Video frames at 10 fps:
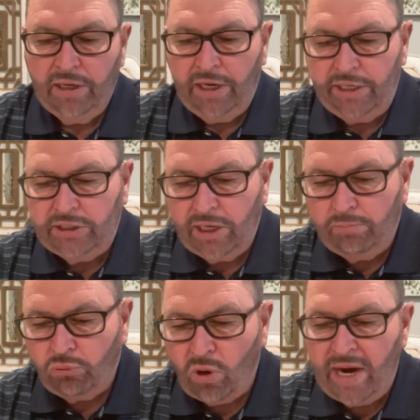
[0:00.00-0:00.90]
He
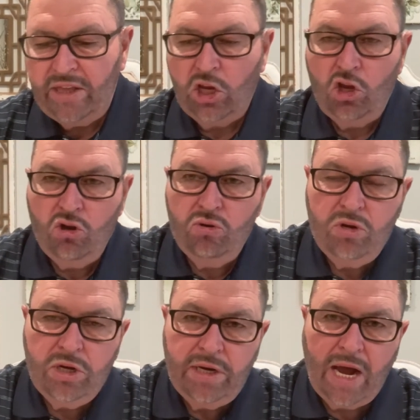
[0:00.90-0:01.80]
said, Pray that
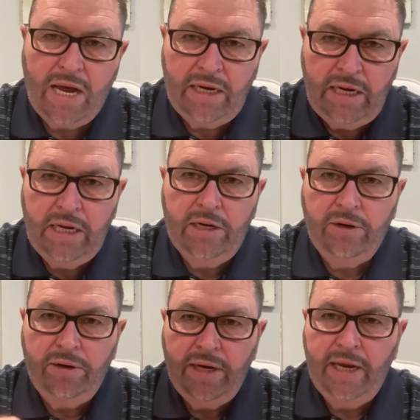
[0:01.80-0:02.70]
you not
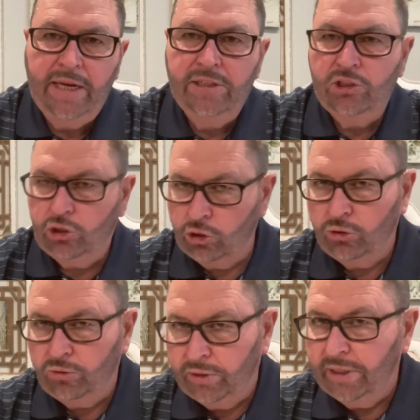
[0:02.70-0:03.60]
enter
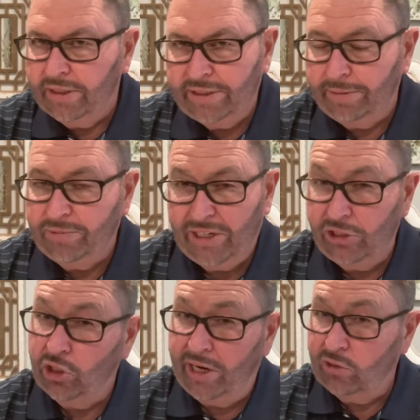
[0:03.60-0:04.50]
into
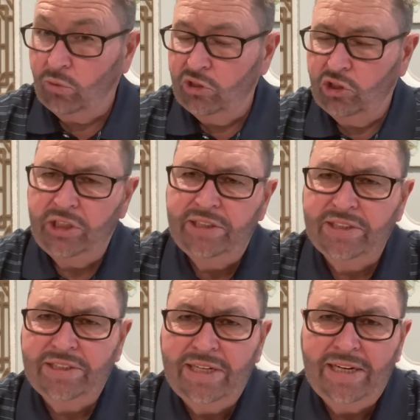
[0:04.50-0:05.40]
temptation. That's what
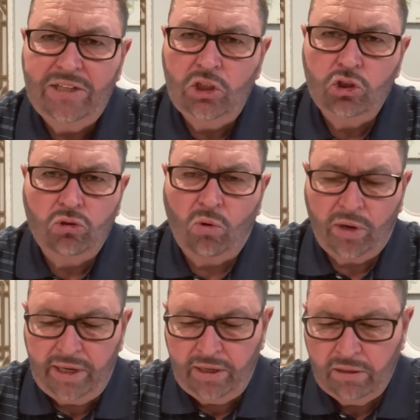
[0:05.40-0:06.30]
Jesus did in this
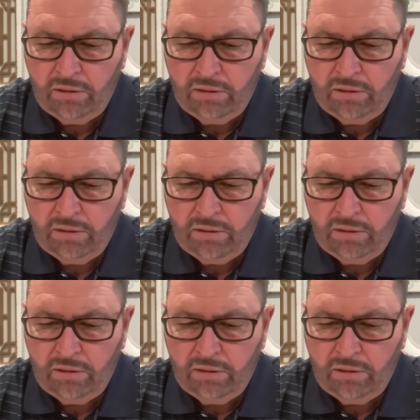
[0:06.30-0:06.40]
story.